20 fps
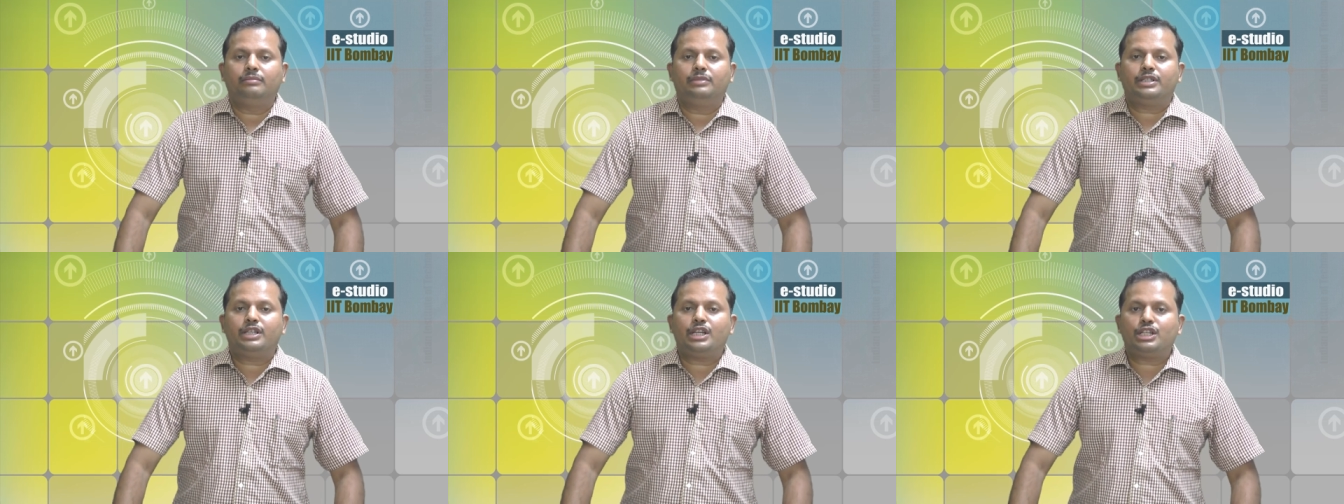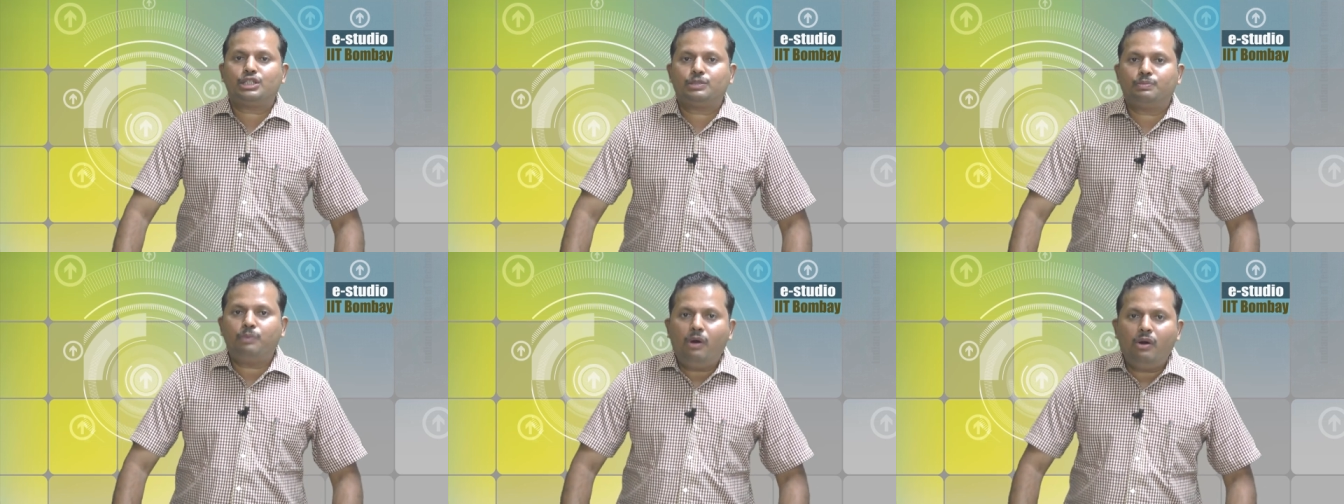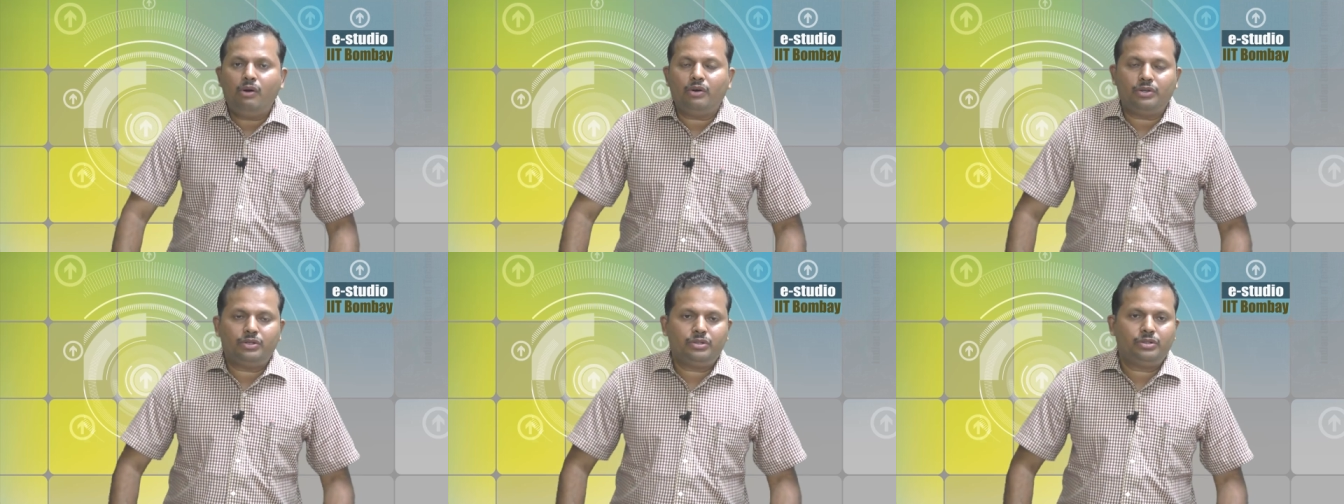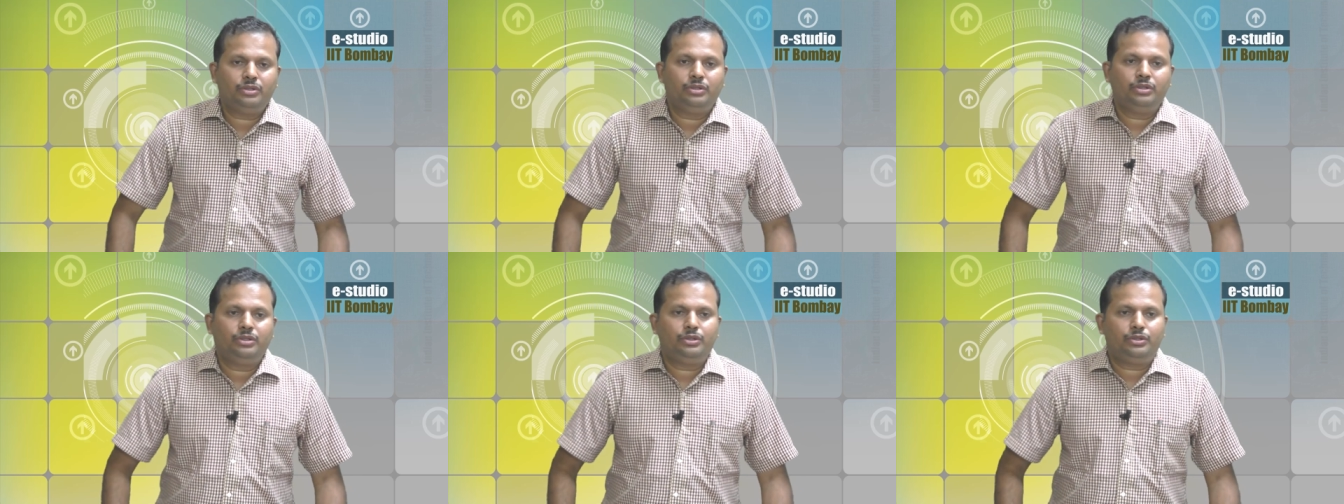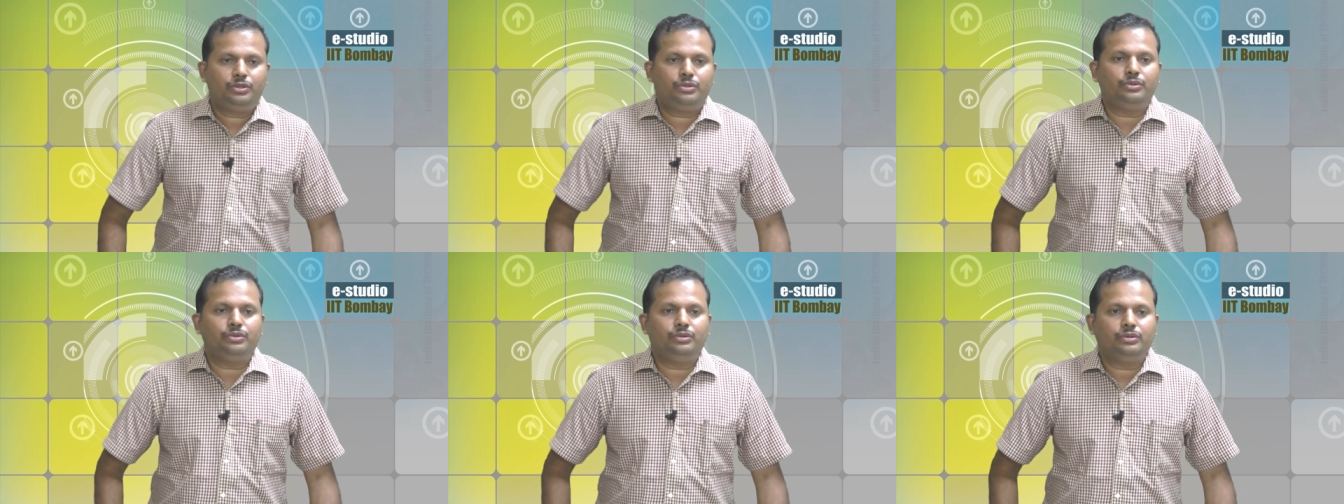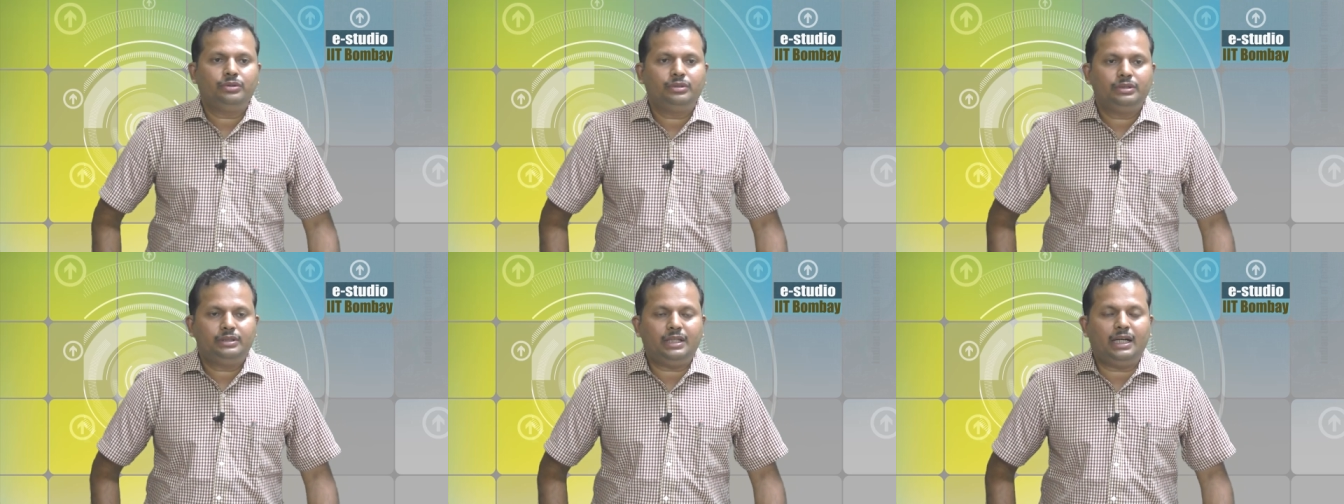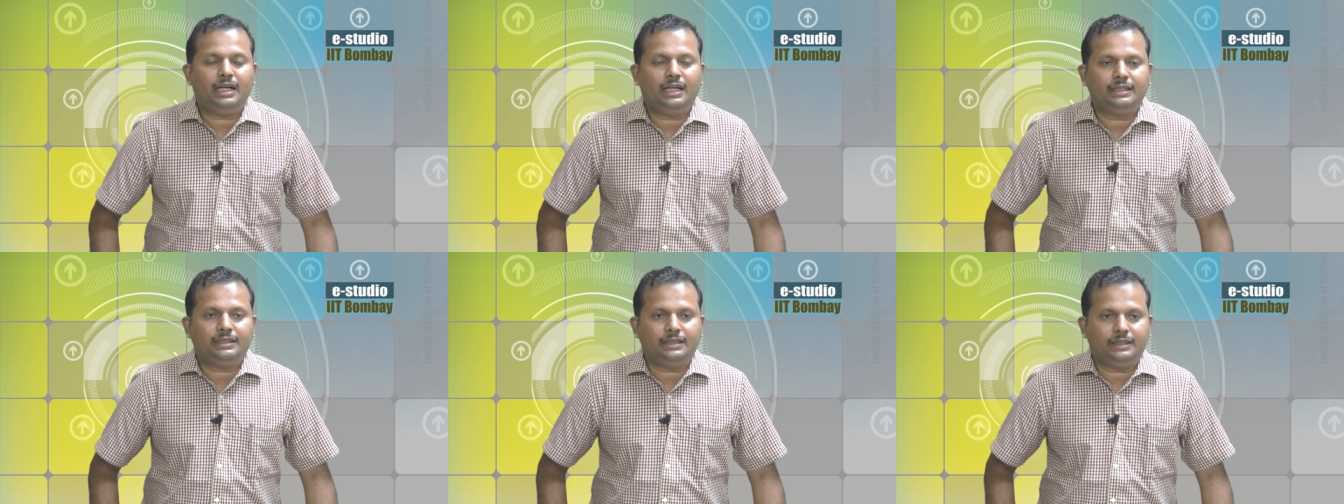respond to the
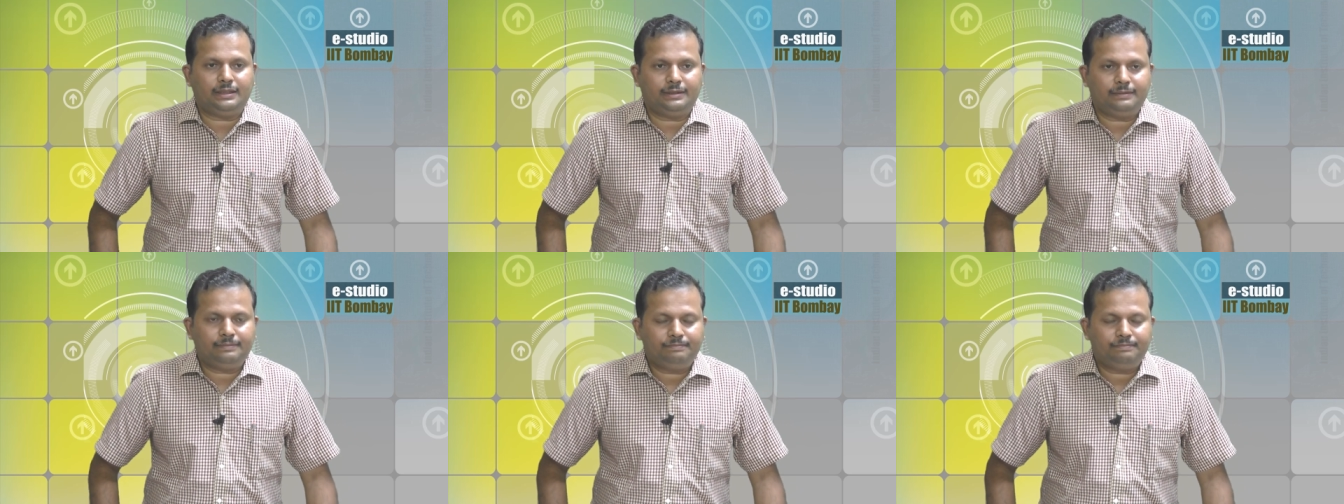other.